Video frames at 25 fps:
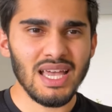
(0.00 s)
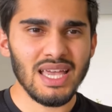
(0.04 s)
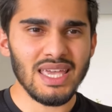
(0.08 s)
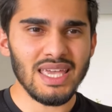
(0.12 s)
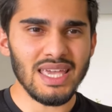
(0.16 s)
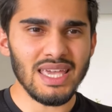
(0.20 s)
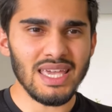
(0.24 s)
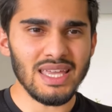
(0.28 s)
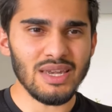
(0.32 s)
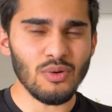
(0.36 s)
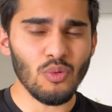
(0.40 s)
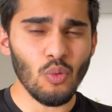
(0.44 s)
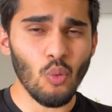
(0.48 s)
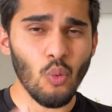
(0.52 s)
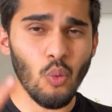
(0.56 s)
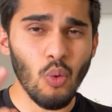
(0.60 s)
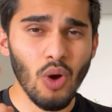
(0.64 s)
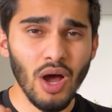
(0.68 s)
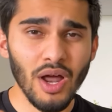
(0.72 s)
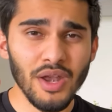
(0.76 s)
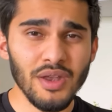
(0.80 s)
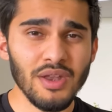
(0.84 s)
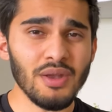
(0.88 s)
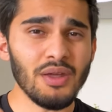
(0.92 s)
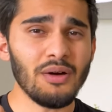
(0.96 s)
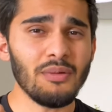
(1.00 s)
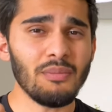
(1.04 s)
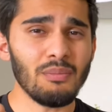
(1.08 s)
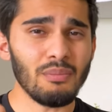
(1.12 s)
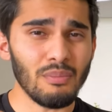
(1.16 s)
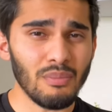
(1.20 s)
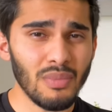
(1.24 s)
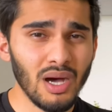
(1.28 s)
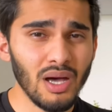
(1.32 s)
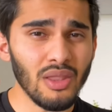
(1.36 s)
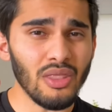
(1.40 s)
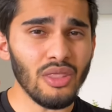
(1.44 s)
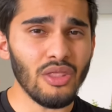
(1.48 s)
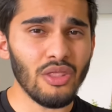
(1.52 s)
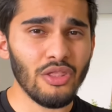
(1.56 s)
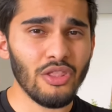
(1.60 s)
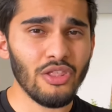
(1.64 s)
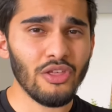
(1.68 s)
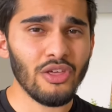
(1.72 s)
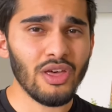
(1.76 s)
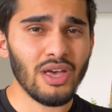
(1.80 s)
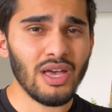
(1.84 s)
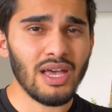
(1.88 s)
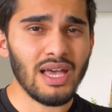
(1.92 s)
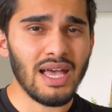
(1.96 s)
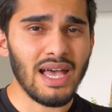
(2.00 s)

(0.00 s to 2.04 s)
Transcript: in 1 month.